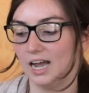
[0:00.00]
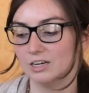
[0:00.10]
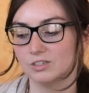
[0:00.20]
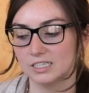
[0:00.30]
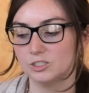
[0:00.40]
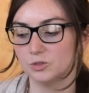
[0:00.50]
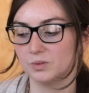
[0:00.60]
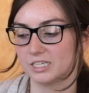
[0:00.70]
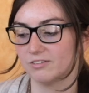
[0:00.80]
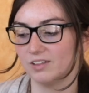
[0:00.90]
I really do
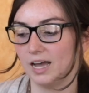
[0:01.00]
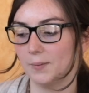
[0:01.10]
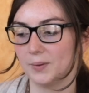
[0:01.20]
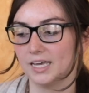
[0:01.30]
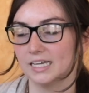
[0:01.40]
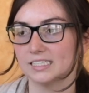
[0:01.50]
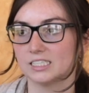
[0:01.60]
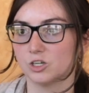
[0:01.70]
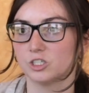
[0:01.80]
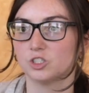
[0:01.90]
believe that because
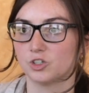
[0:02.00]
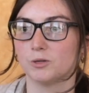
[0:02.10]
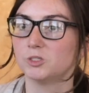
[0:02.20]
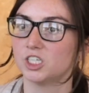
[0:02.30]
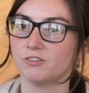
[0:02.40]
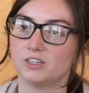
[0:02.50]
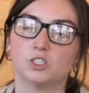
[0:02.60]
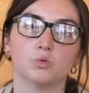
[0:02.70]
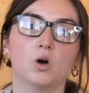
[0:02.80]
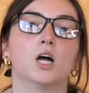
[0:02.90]
their description of
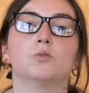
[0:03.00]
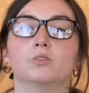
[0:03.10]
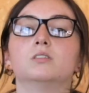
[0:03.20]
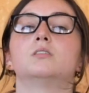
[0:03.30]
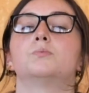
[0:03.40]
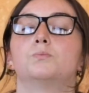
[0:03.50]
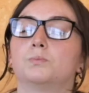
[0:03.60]
each one was